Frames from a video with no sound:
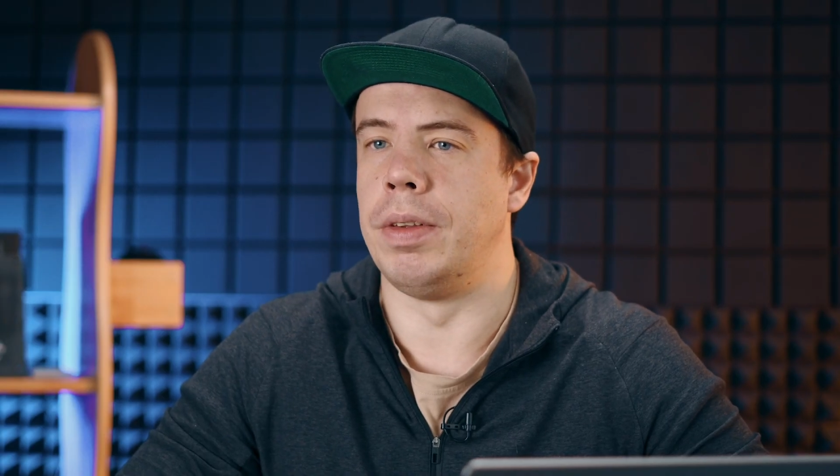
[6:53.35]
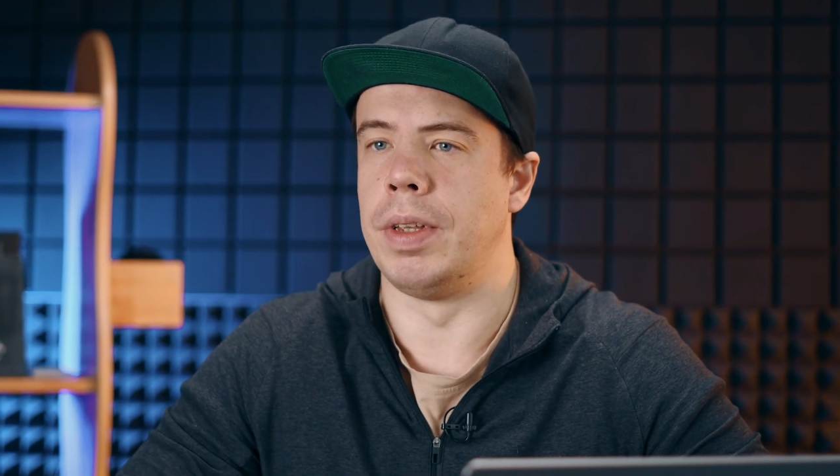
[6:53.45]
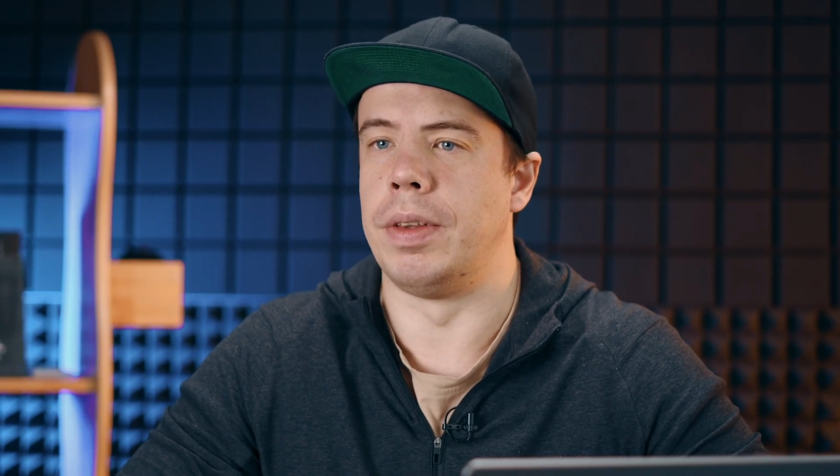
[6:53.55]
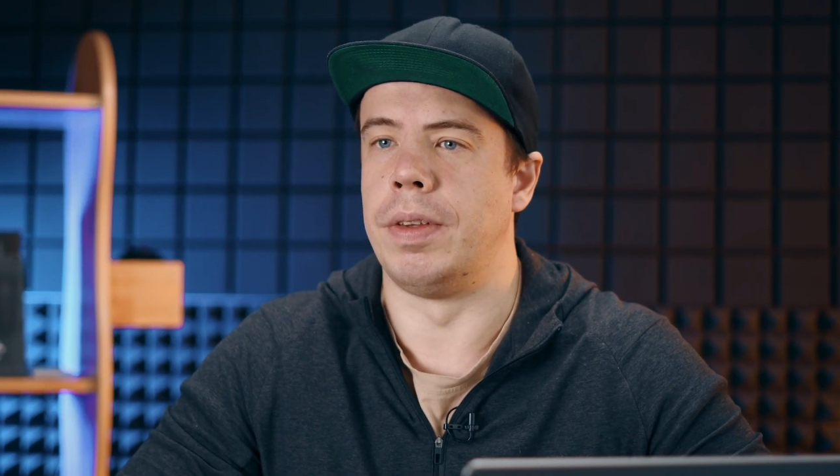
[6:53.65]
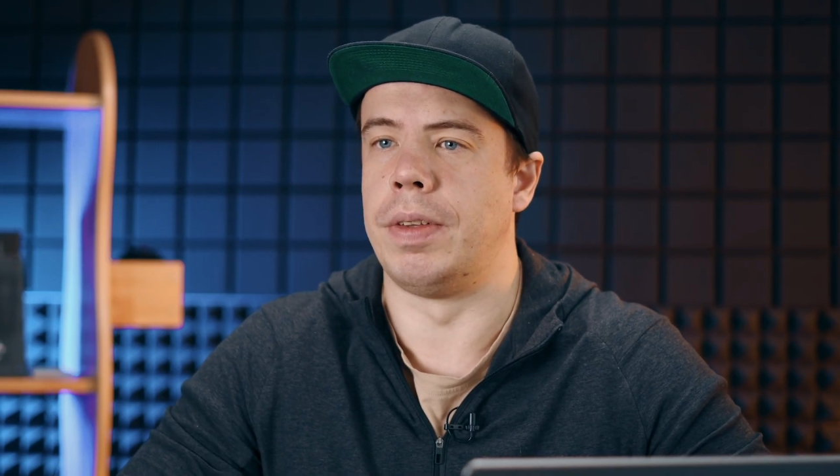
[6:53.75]

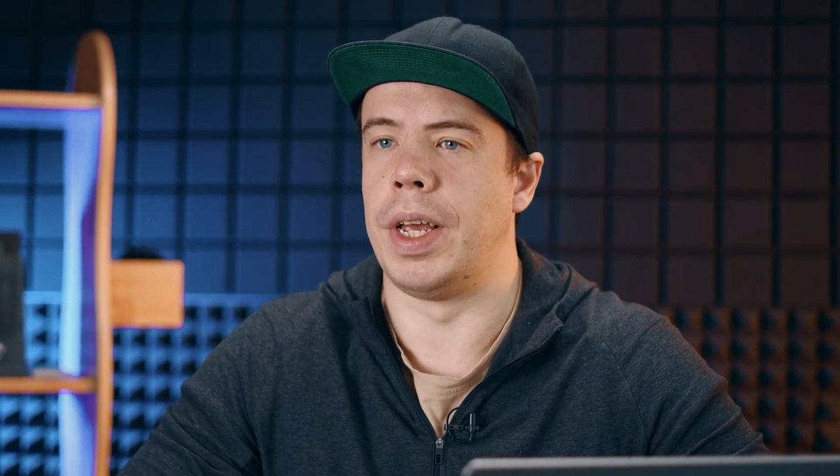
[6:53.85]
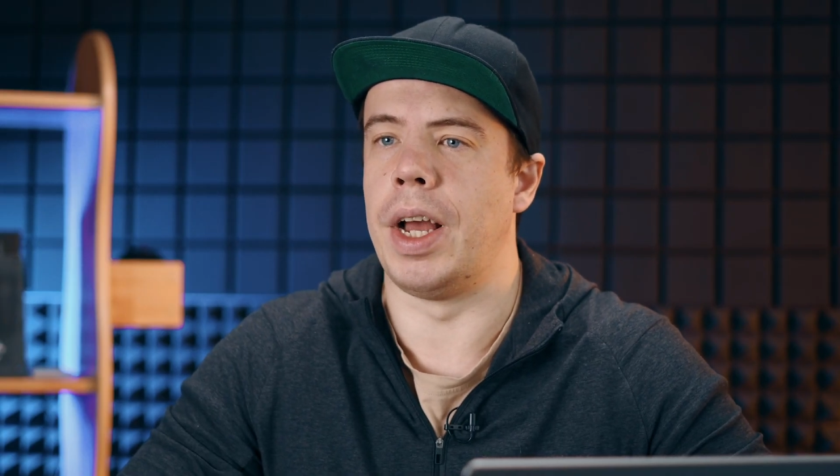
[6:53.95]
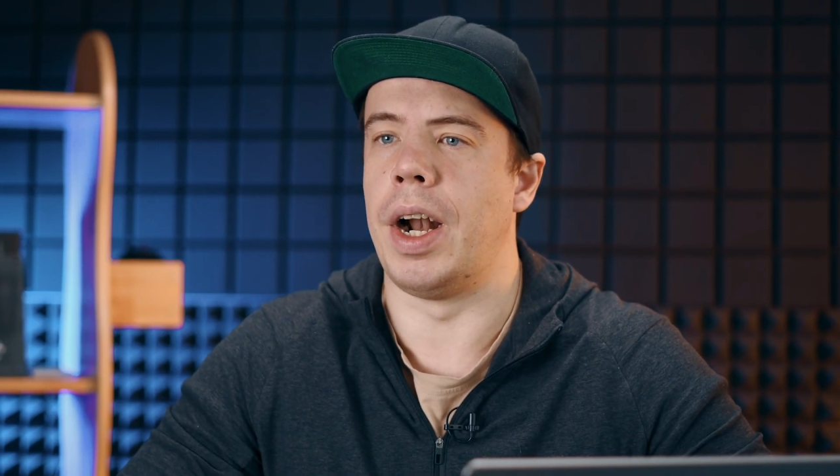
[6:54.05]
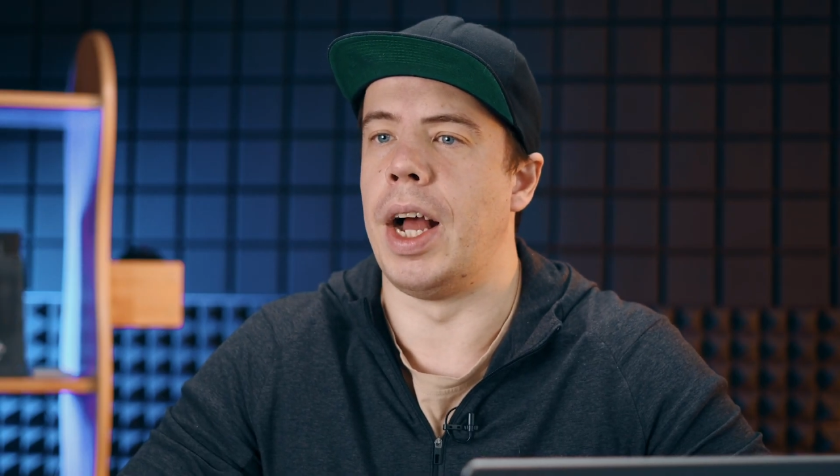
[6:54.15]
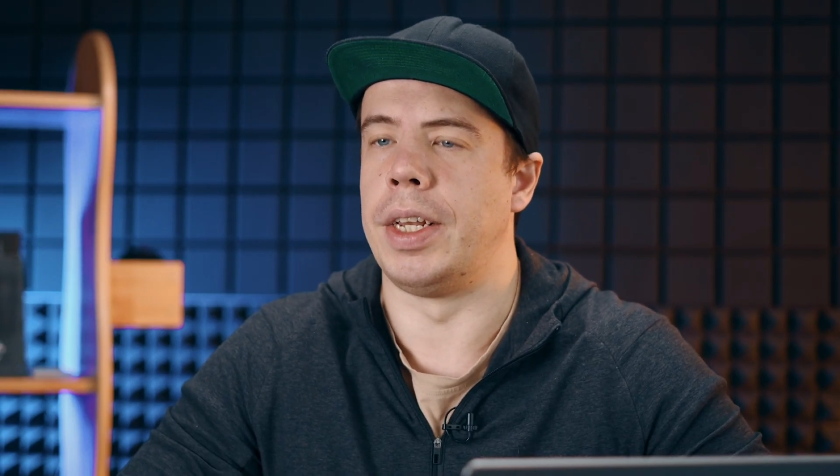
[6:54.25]
that
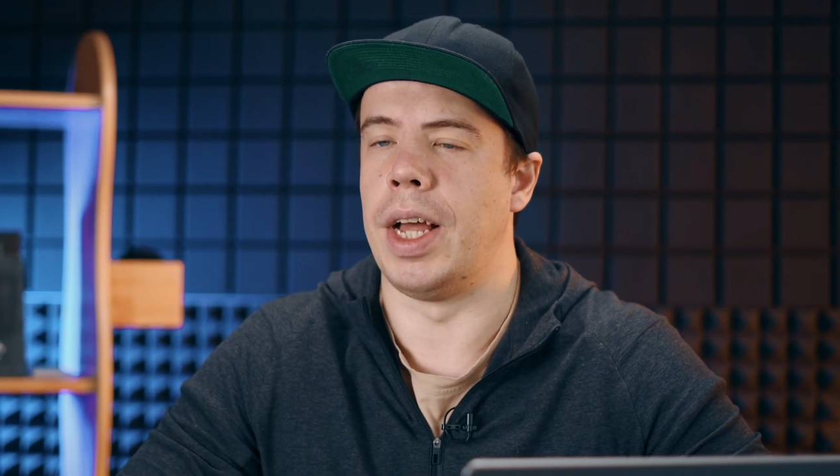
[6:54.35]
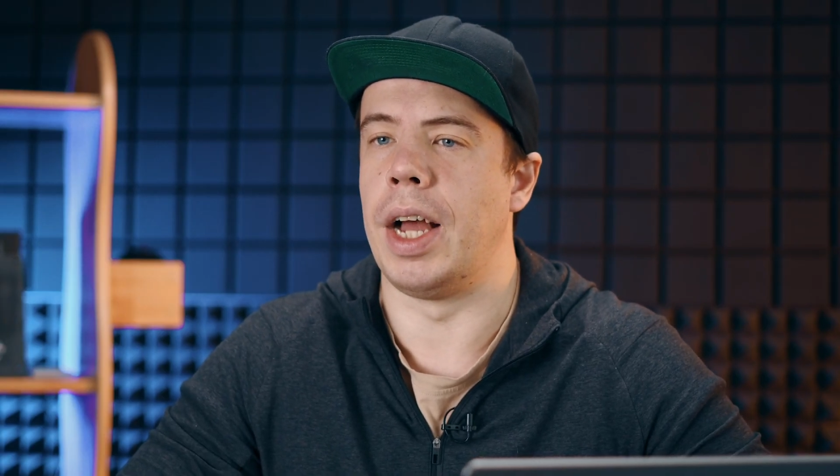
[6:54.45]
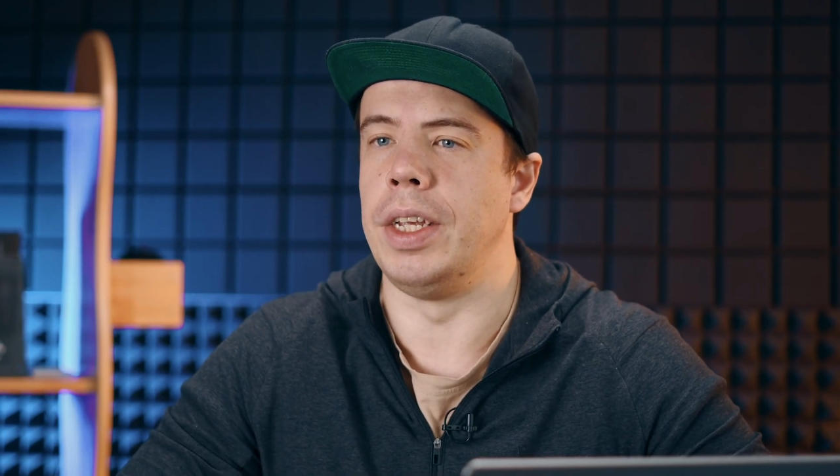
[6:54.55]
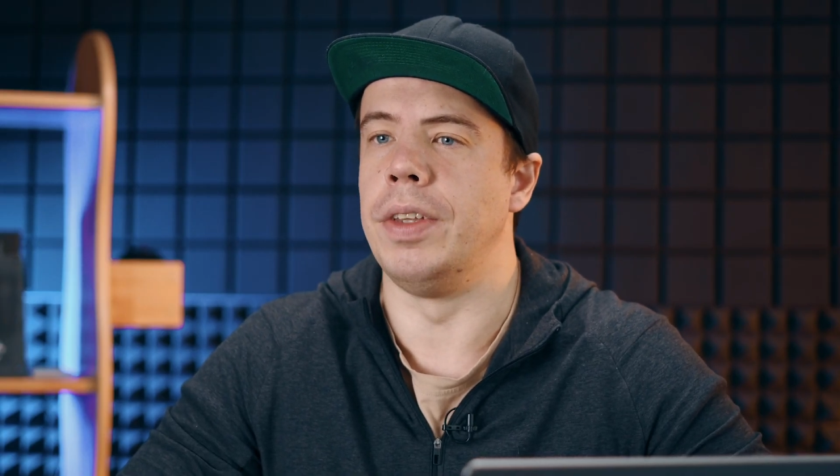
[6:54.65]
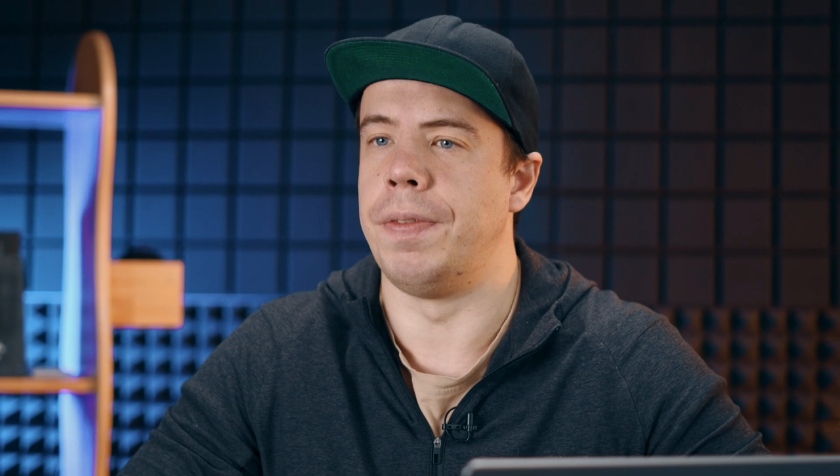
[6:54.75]
their
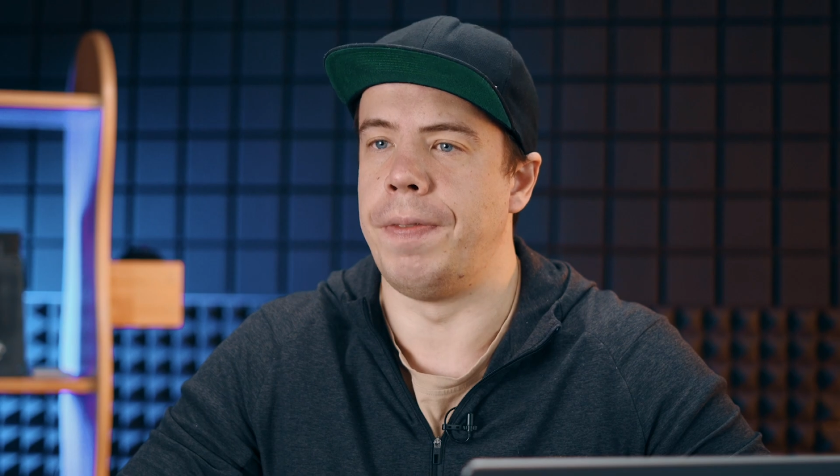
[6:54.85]
attack is